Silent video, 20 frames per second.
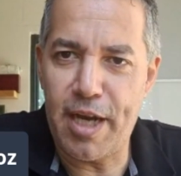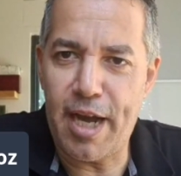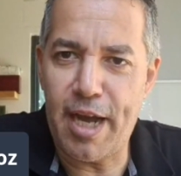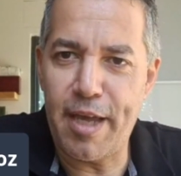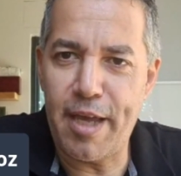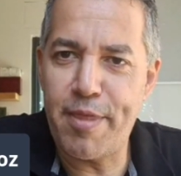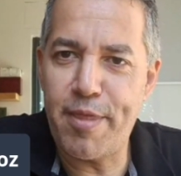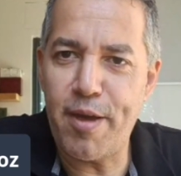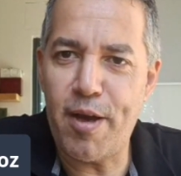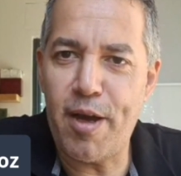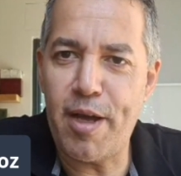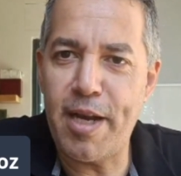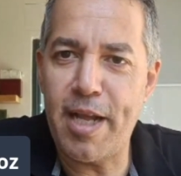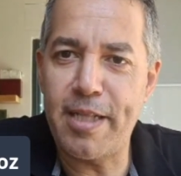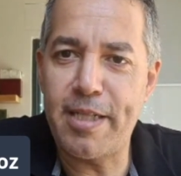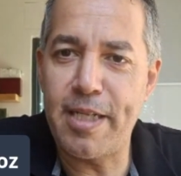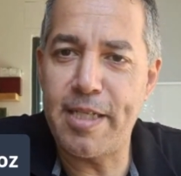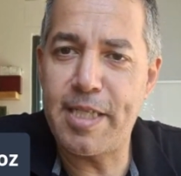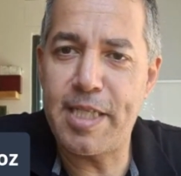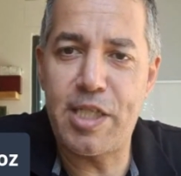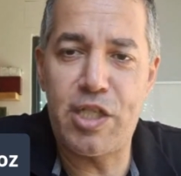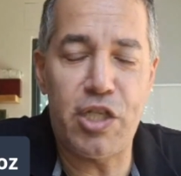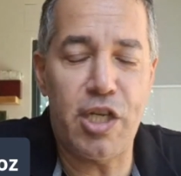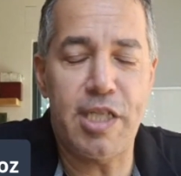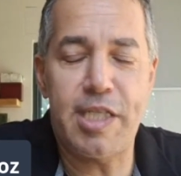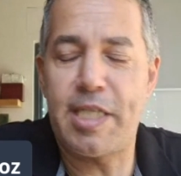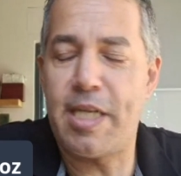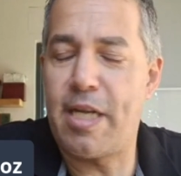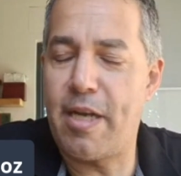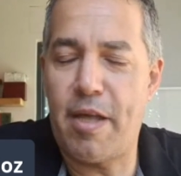I thought that it's
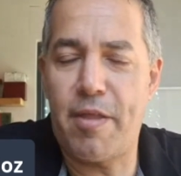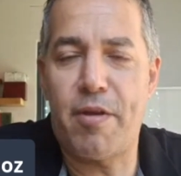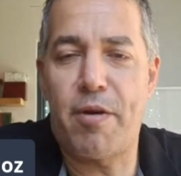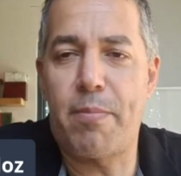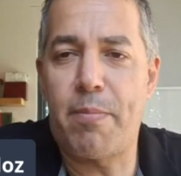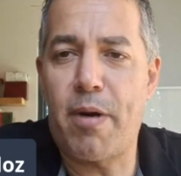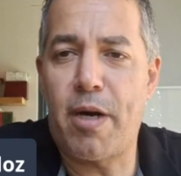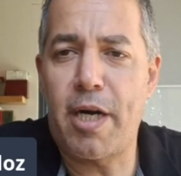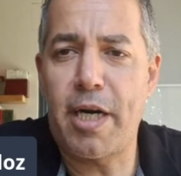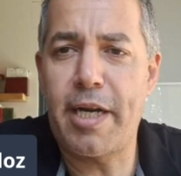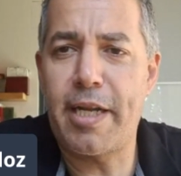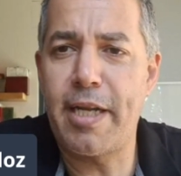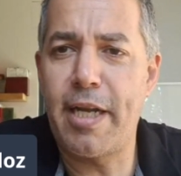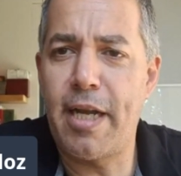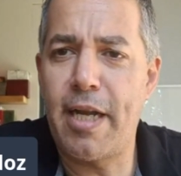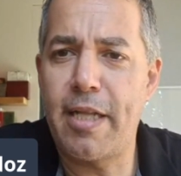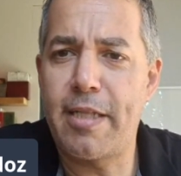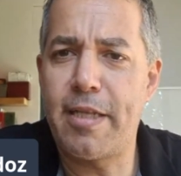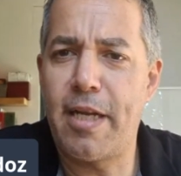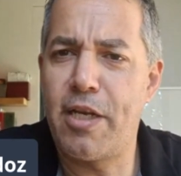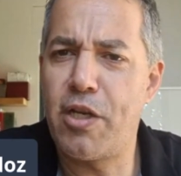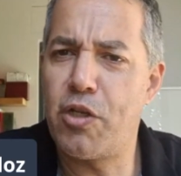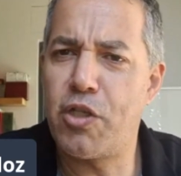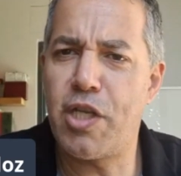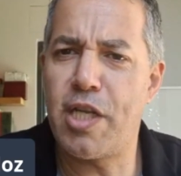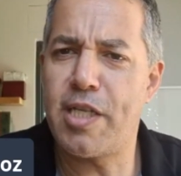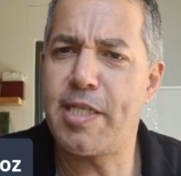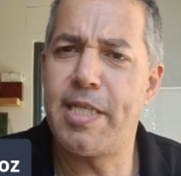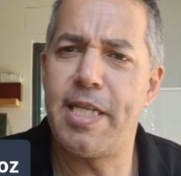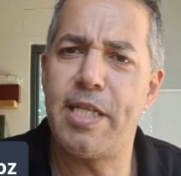just another market, and you
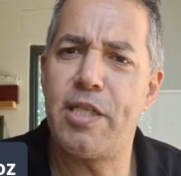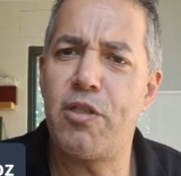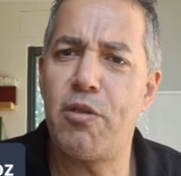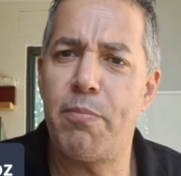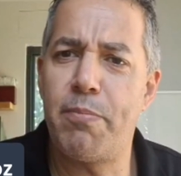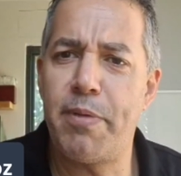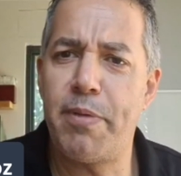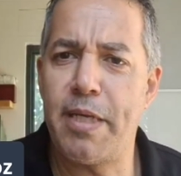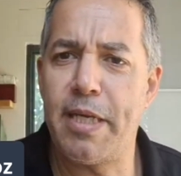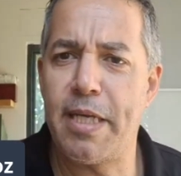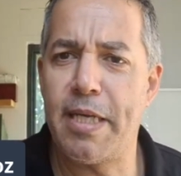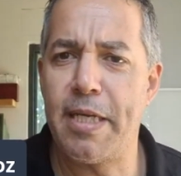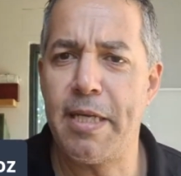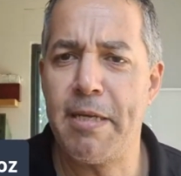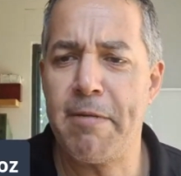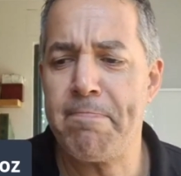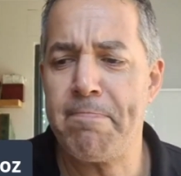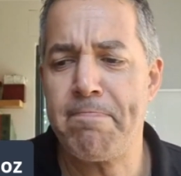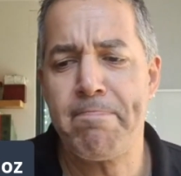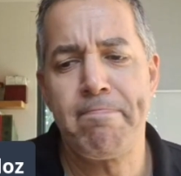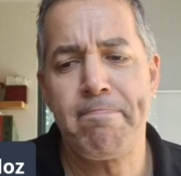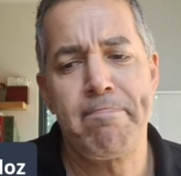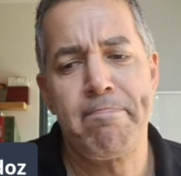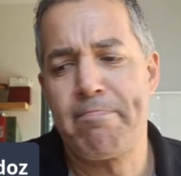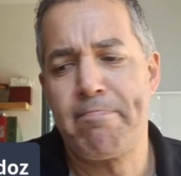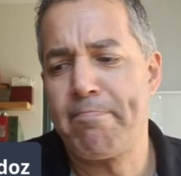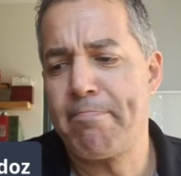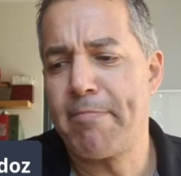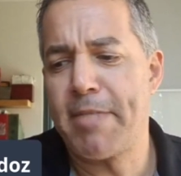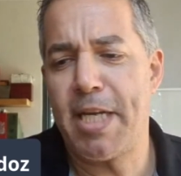just need to be,
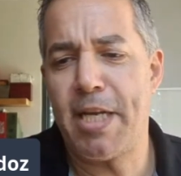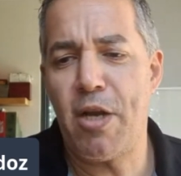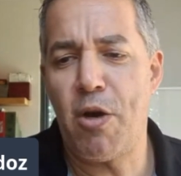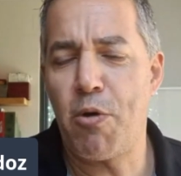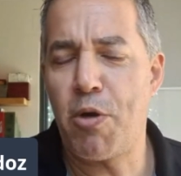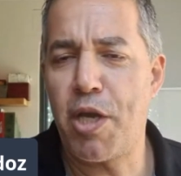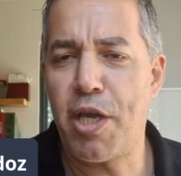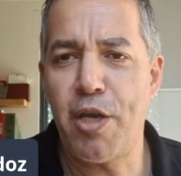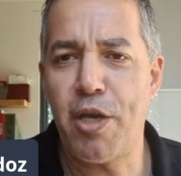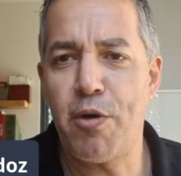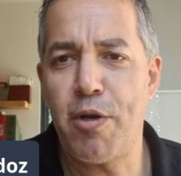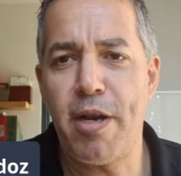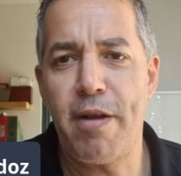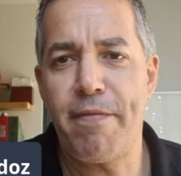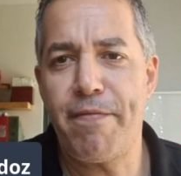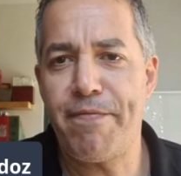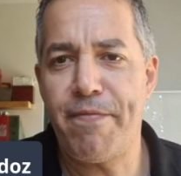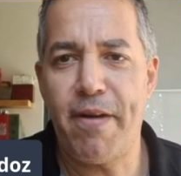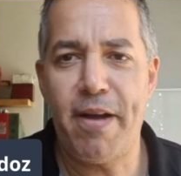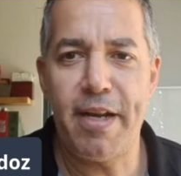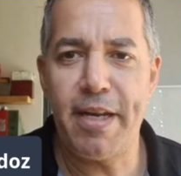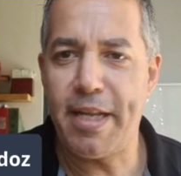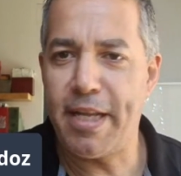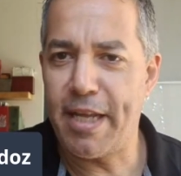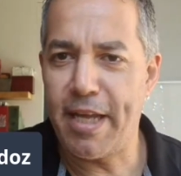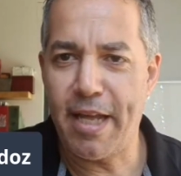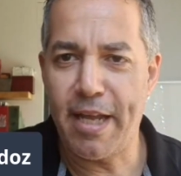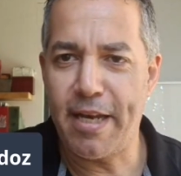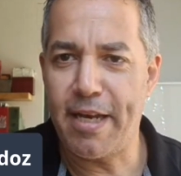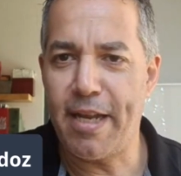cute and funny
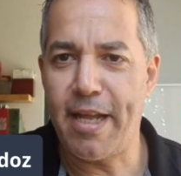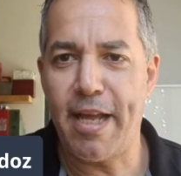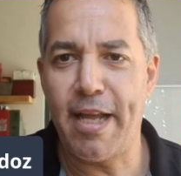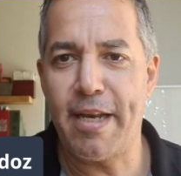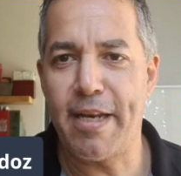and